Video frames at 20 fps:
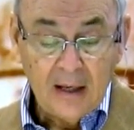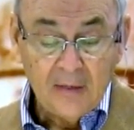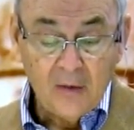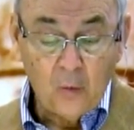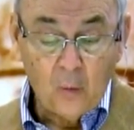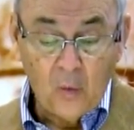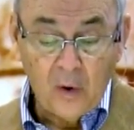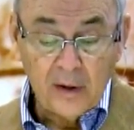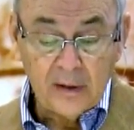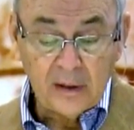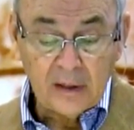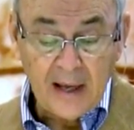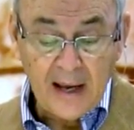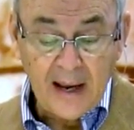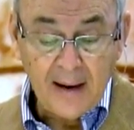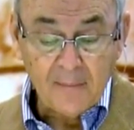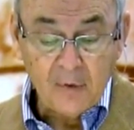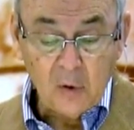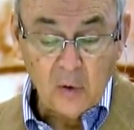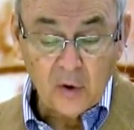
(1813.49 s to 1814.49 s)
The one
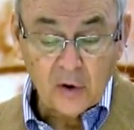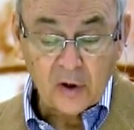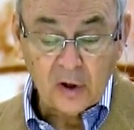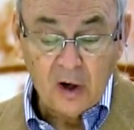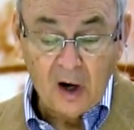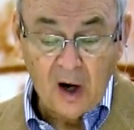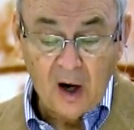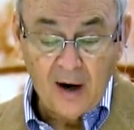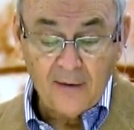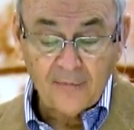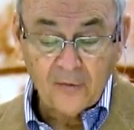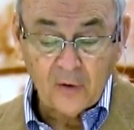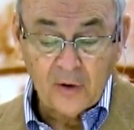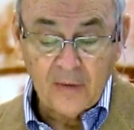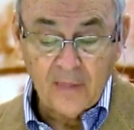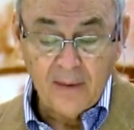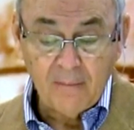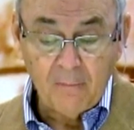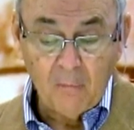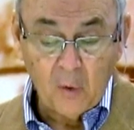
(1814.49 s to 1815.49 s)
lamb you are to offer
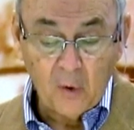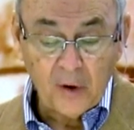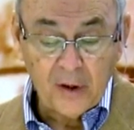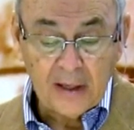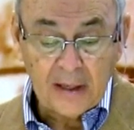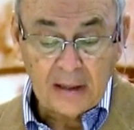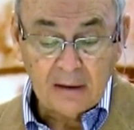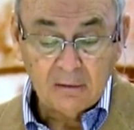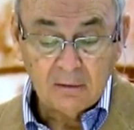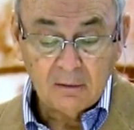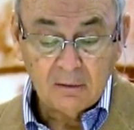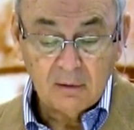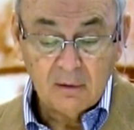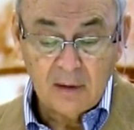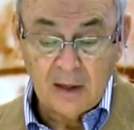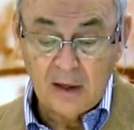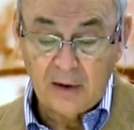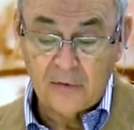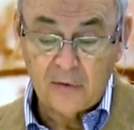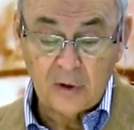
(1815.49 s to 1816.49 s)
in the morning,
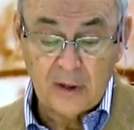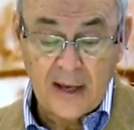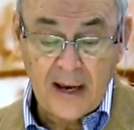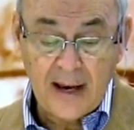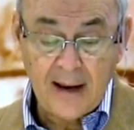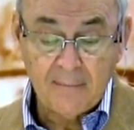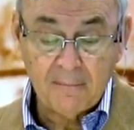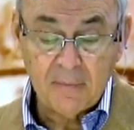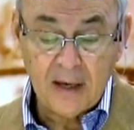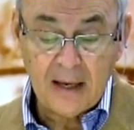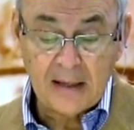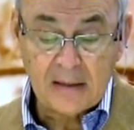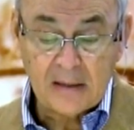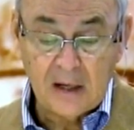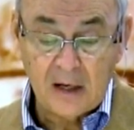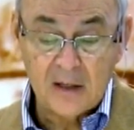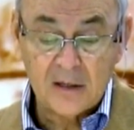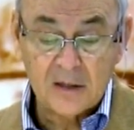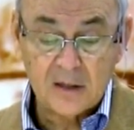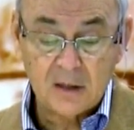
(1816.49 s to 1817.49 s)
the other lamb at
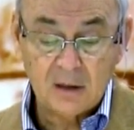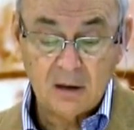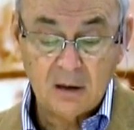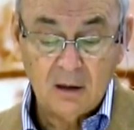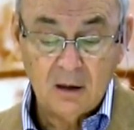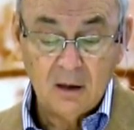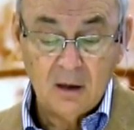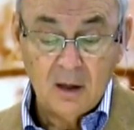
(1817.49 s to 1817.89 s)
dusk.